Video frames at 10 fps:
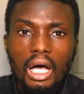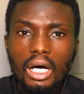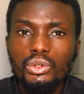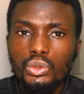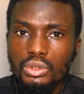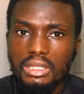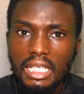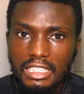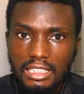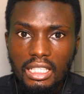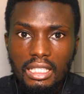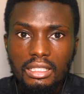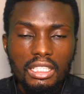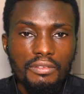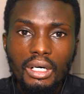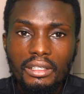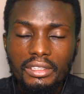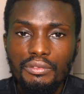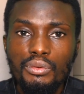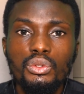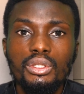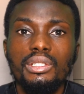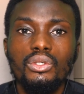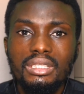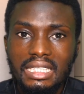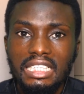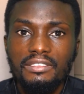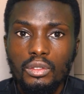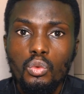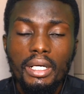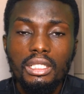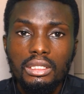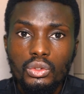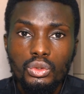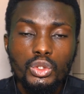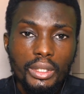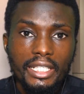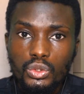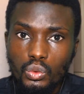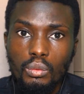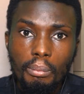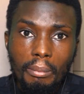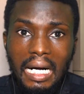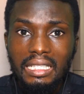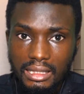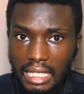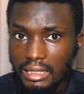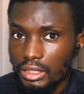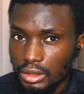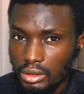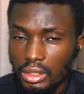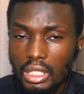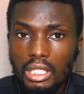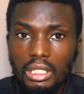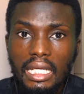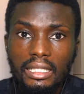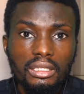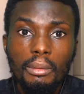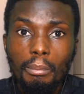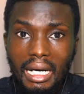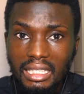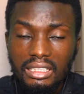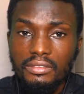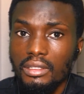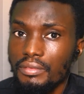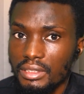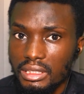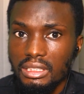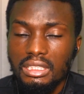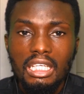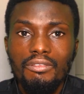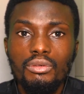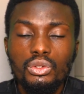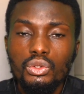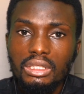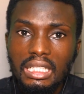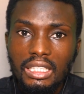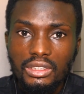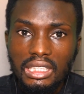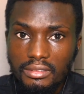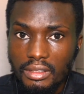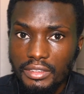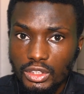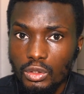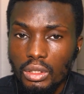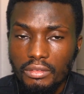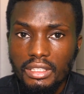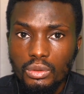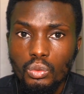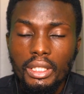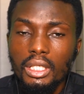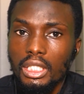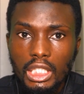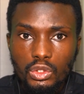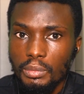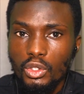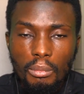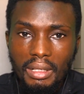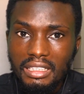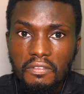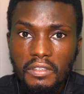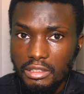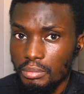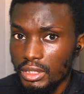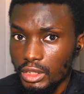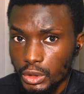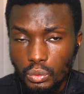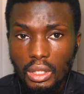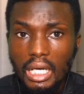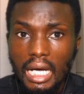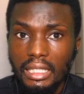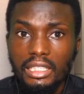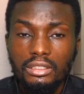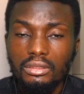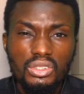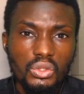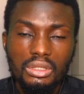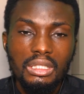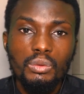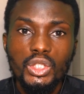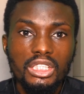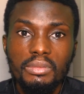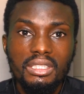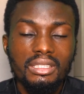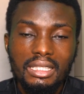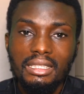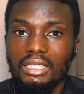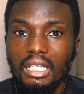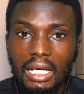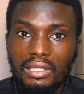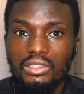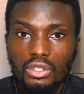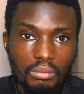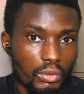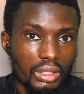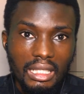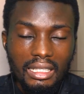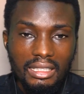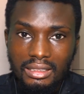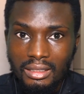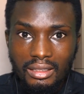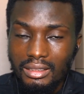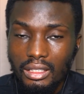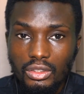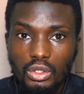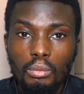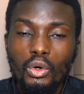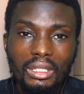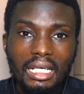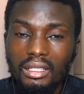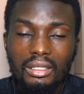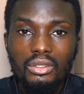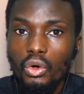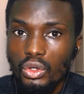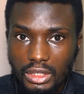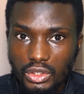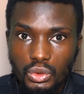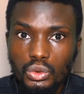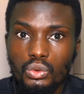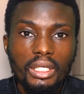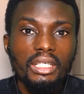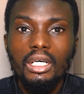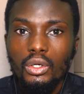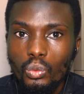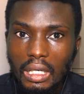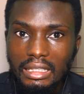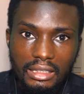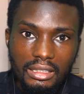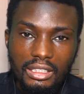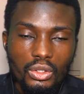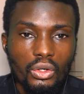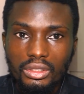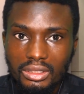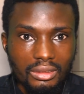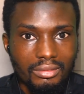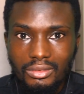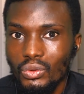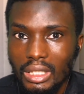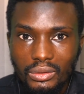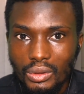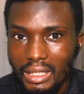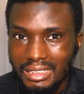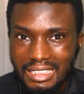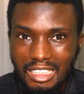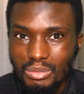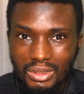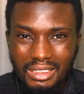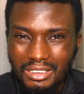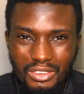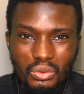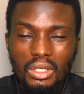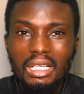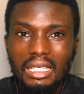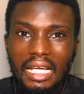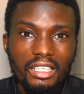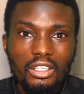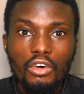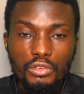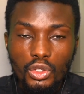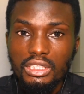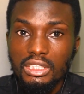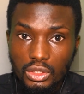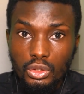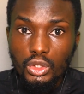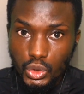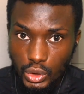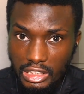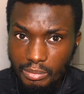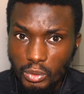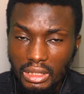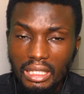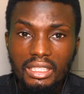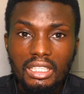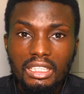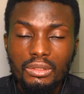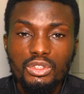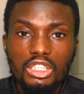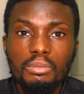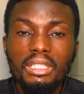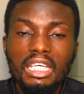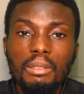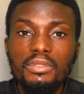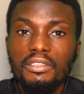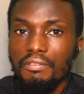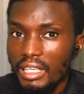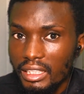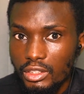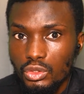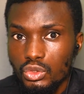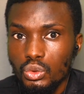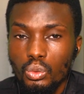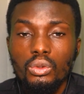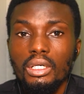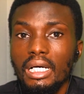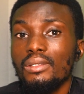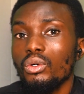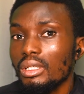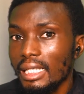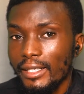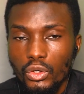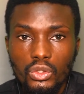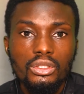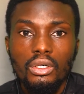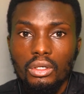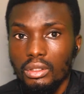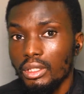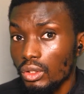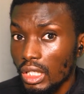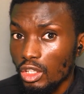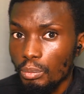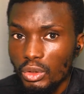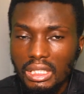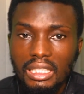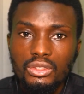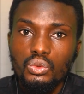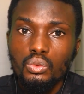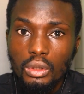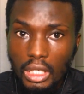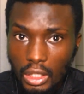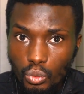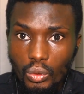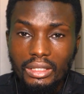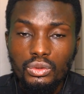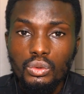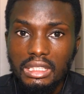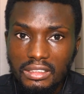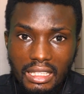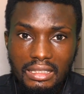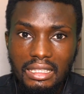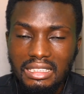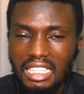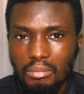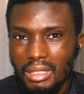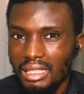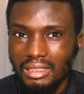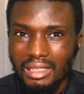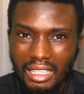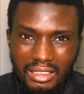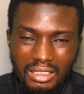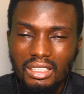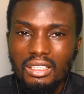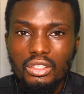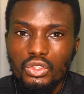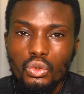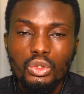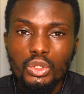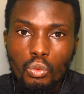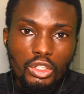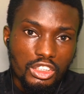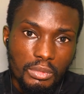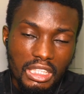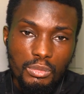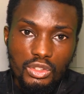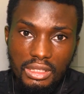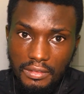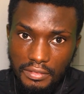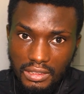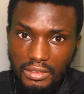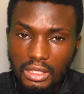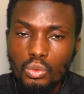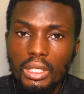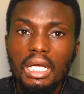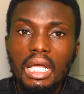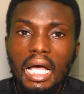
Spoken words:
How do you cite? If you did not cite very well, UK school marks citation. Like they mark the references. If you do not actually reference your work very well, it will become a very big issue, and then they will just be sending some other extended some other courses to you. Okay, go and read this course, go and do exam on it. Like, of course, it's still on your student portal. They will just keep referring you to an online course under your portal to go and do it, write the exam and the likes. So you want to be able to reference very well.